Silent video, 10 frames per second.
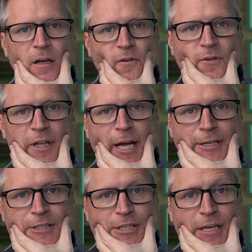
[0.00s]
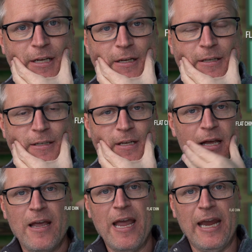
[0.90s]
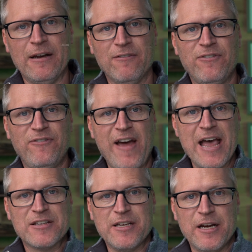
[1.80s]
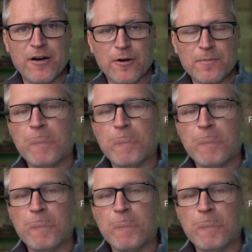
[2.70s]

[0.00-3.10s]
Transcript: flat cheeks, and fast air.